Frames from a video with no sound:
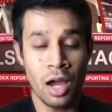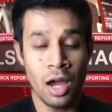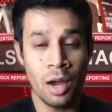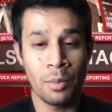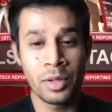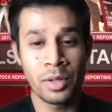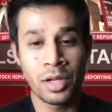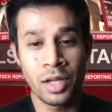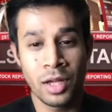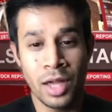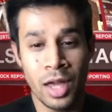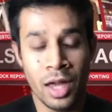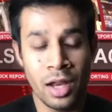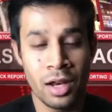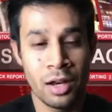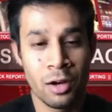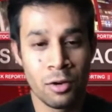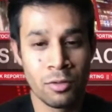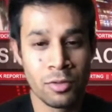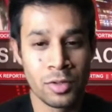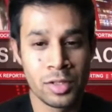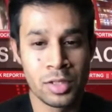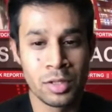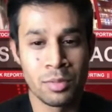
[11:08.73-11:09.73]
going to hand it
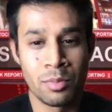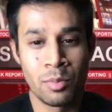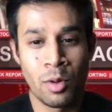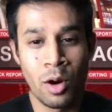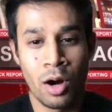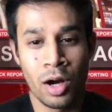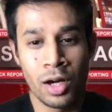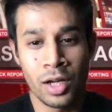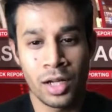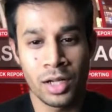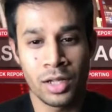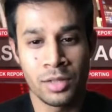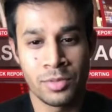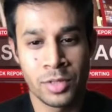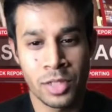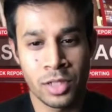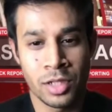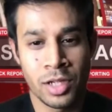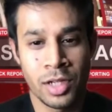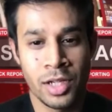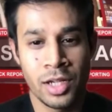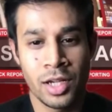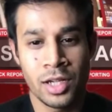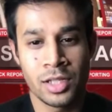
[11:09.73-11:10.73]
over to Mark. I'm sure
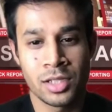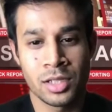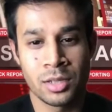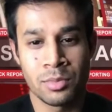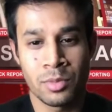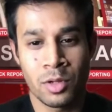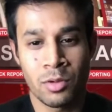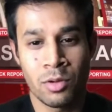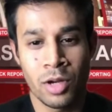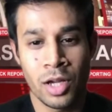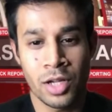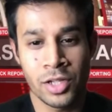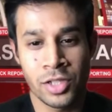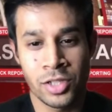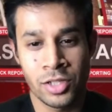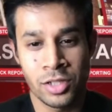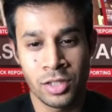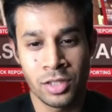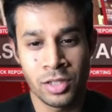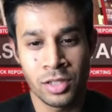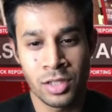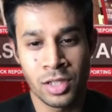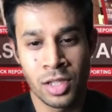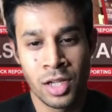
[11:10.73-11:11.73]
he has some
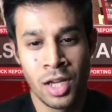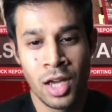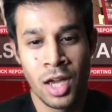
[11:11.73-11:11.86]
questions.